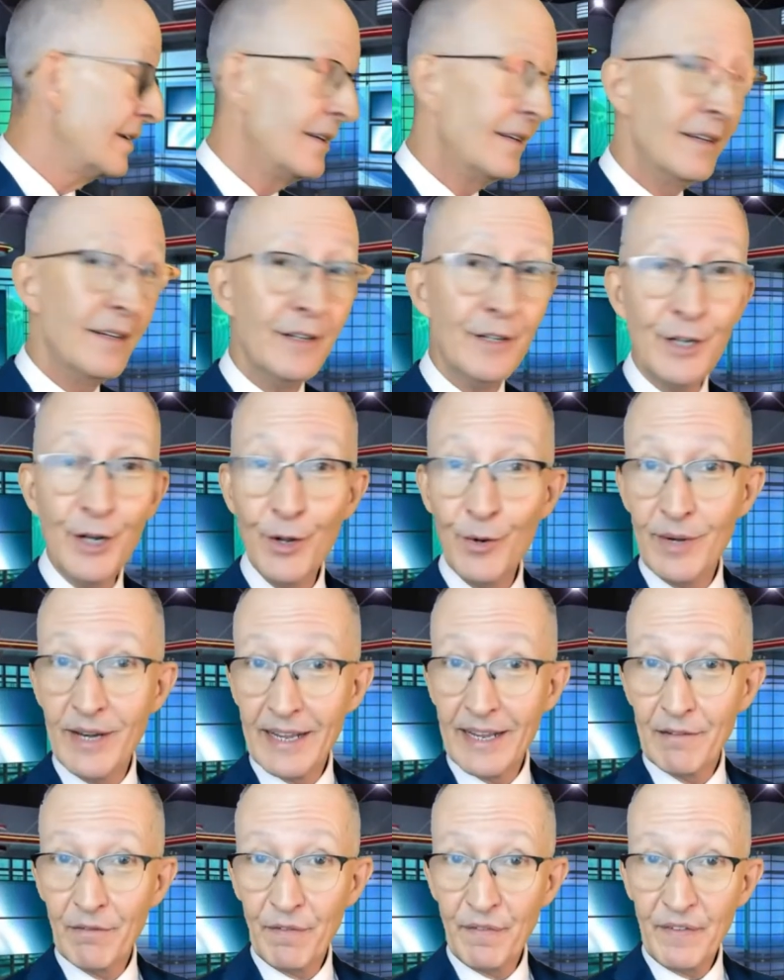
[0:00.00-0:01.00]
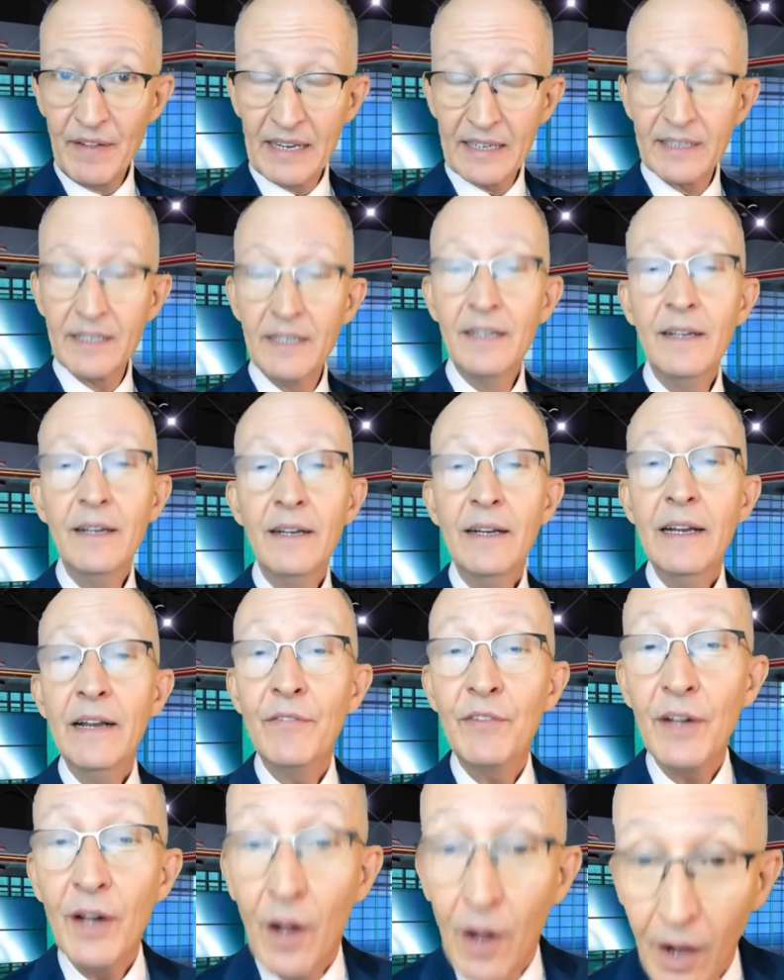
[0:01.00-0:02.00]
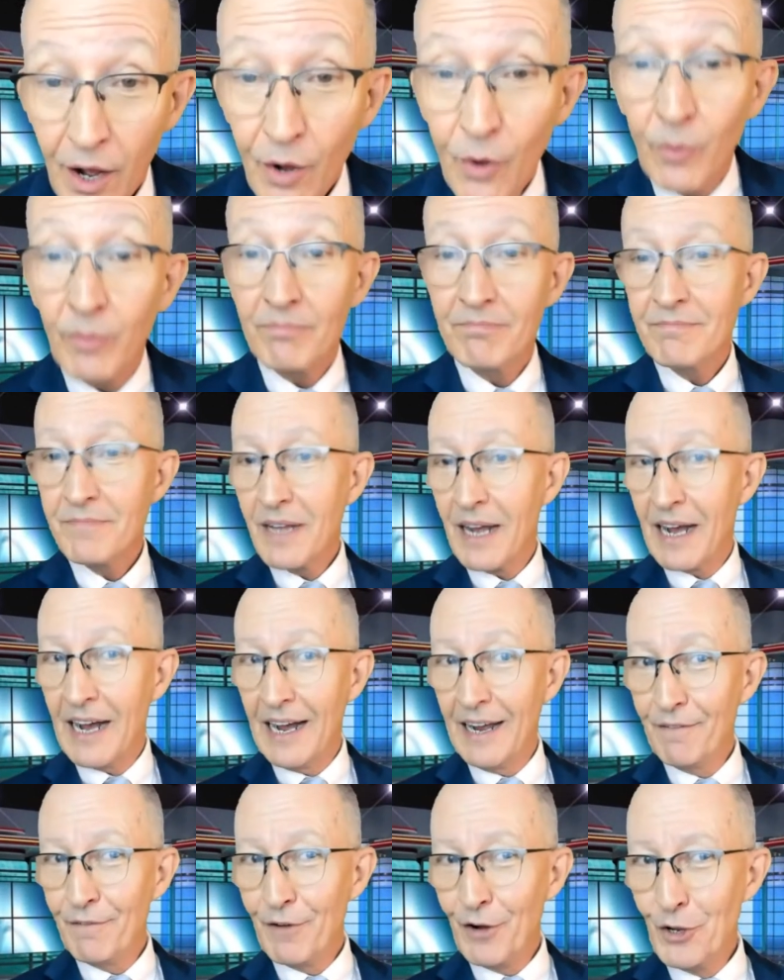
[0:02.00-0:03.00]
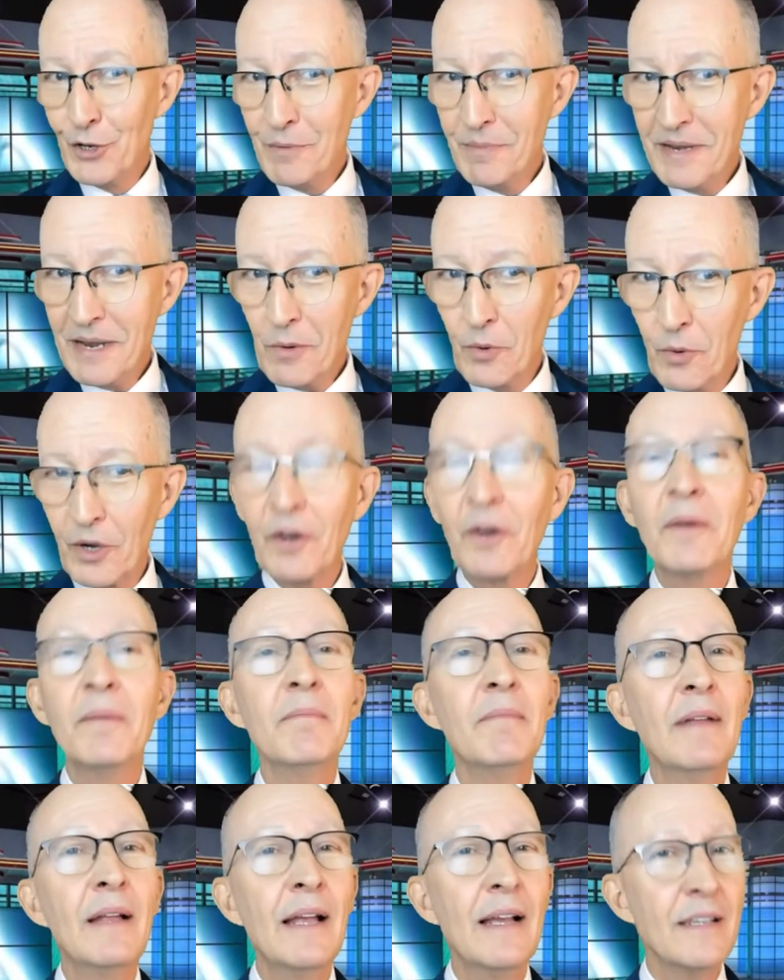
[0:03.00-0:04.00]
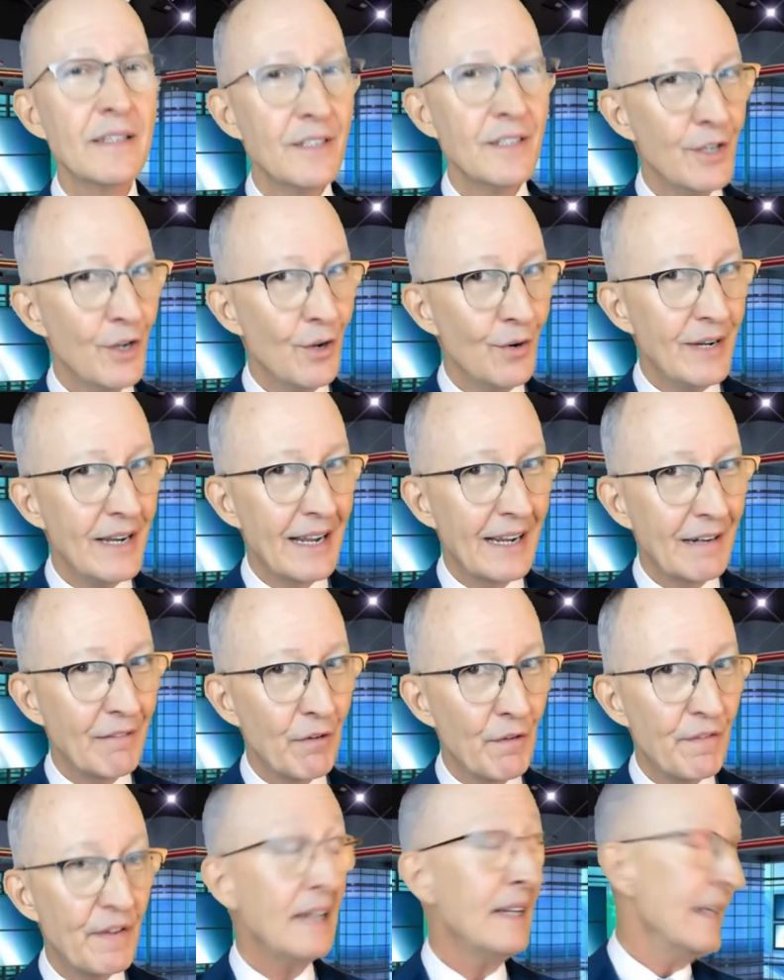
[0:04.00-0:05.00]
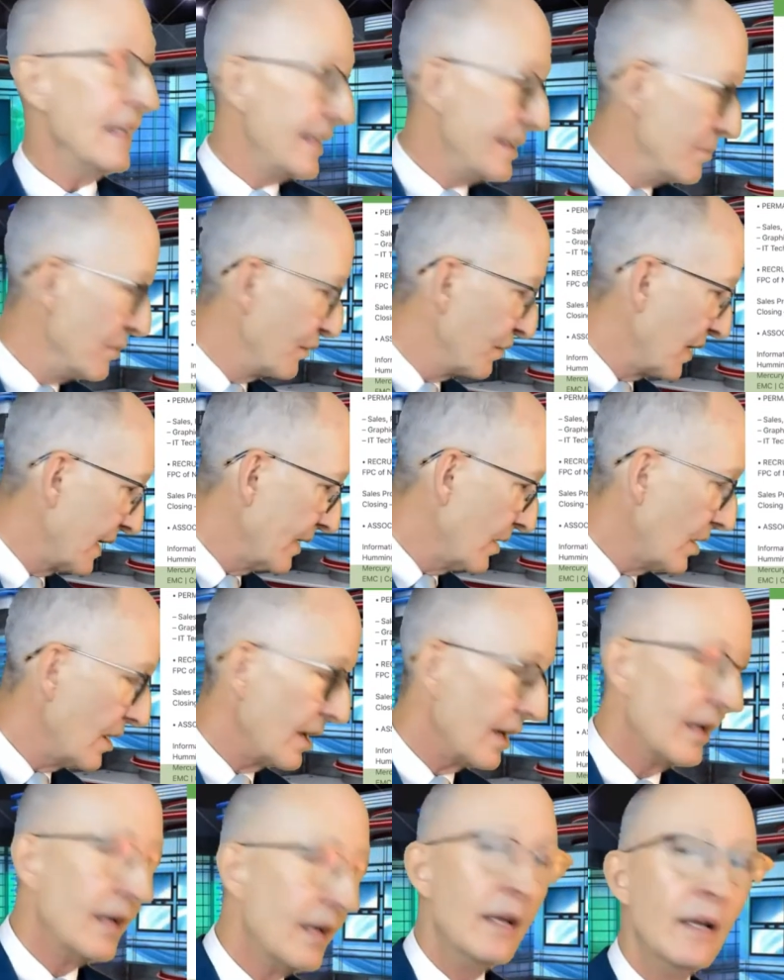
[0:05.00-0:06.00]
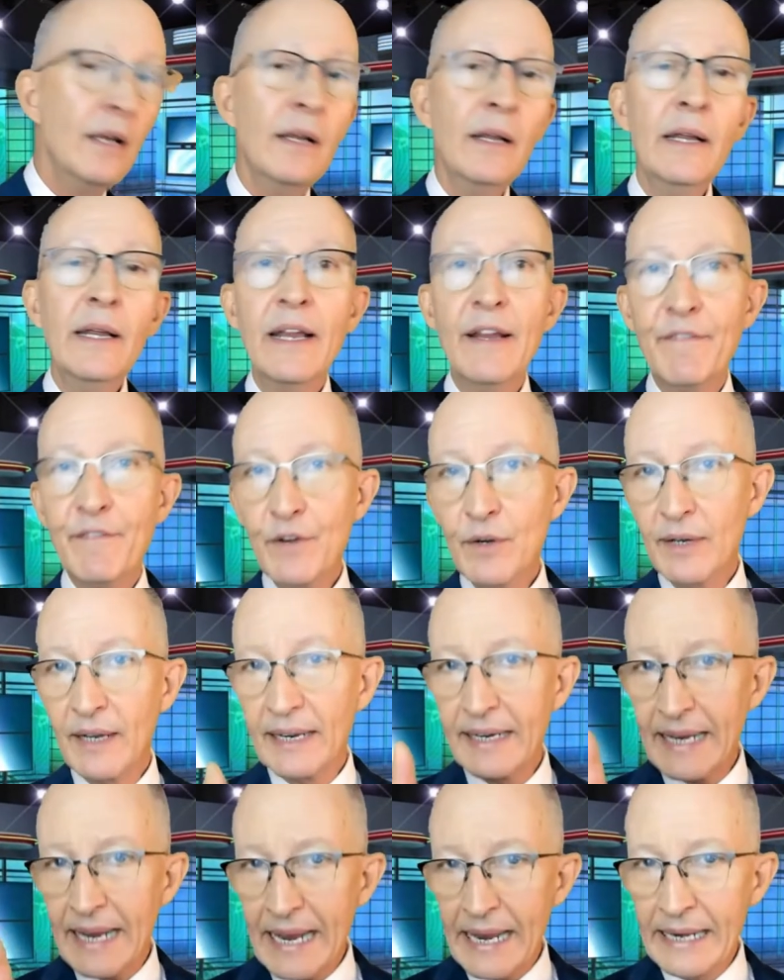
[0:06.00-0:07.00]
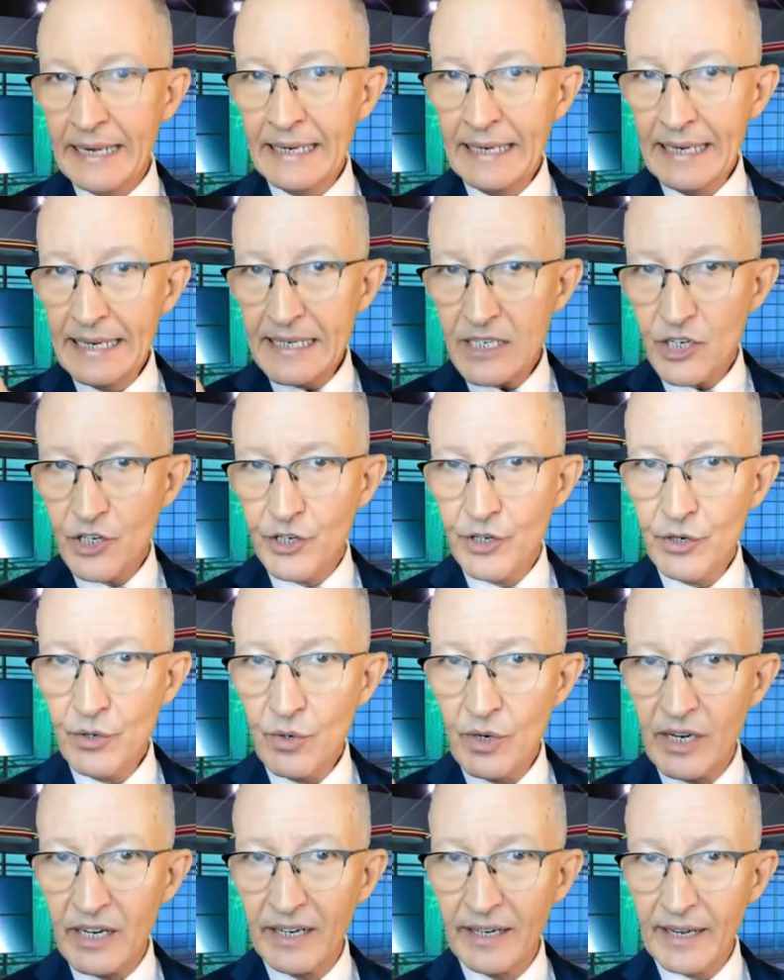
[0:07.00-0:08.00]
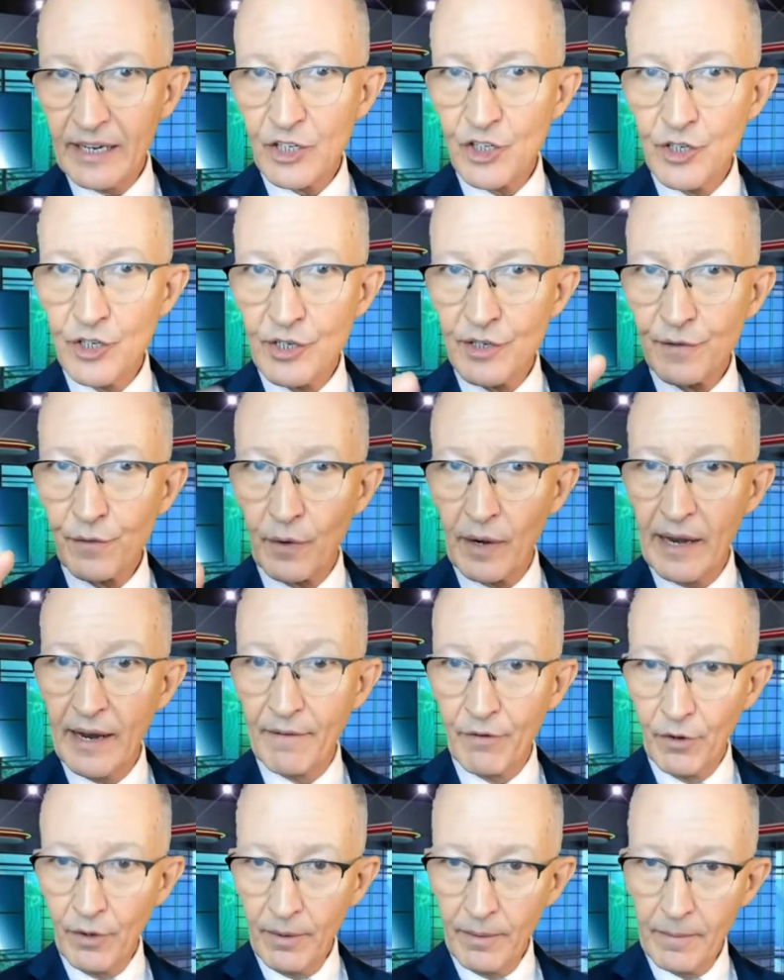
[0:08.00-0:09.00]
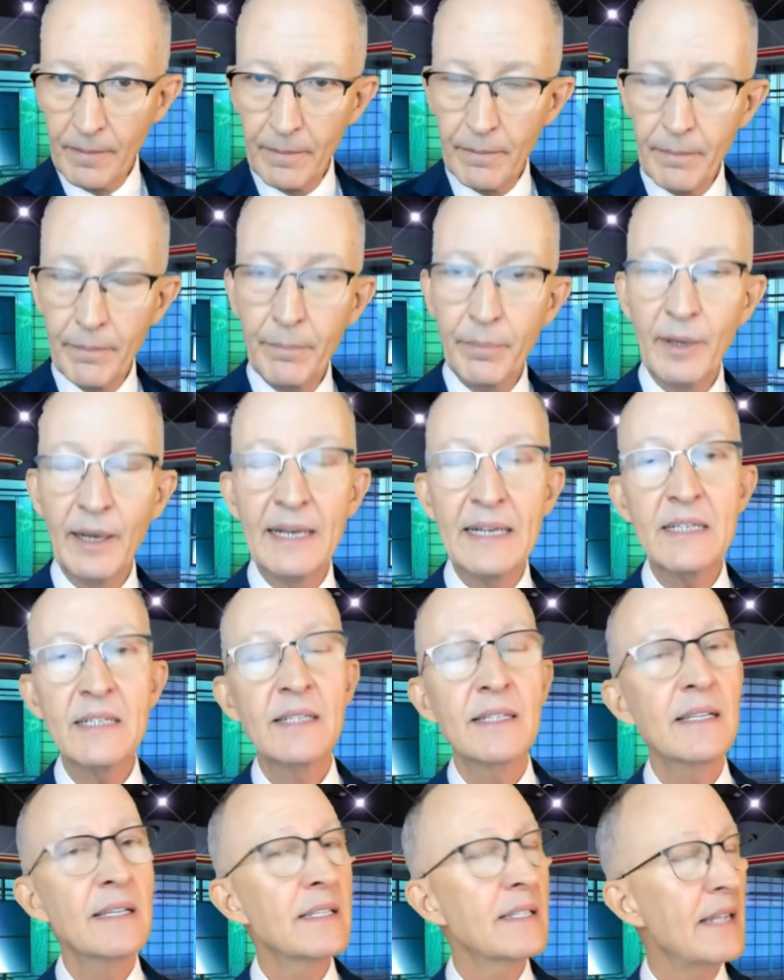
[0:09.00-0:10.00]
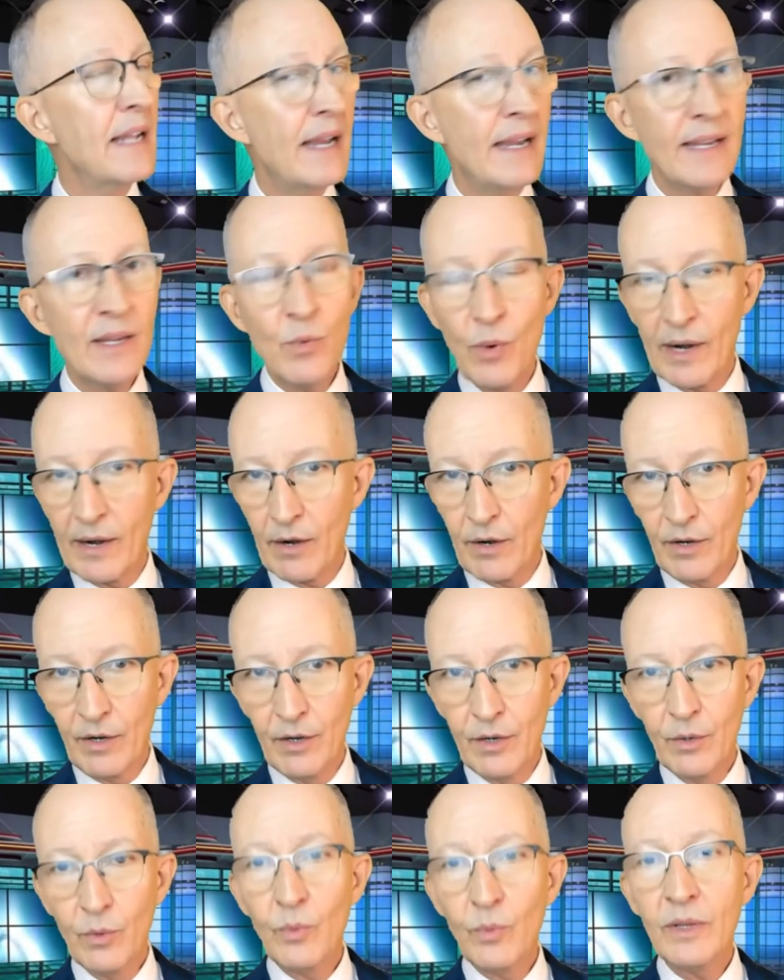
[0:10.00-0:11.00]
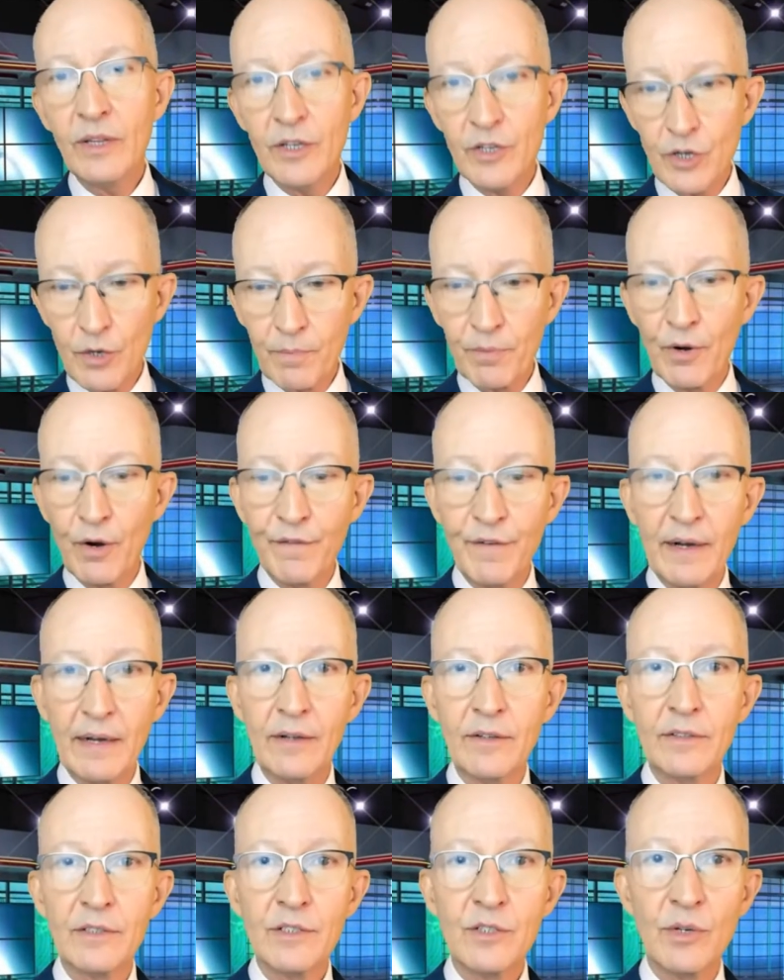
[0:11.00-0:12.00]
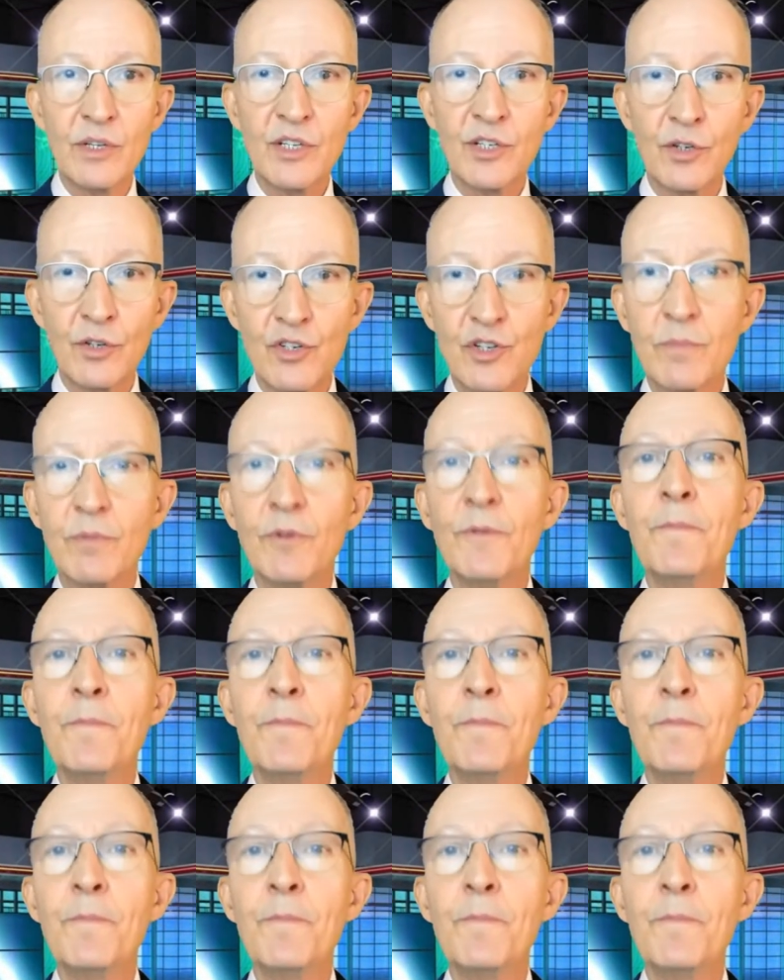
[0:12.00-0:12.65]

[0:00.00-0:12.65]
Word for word: No negative effect. They go, oh, high volume networker has no negative effect, and they move right on. If you'd like endless new connections forever, place this anywhere within your profile so it's searchable.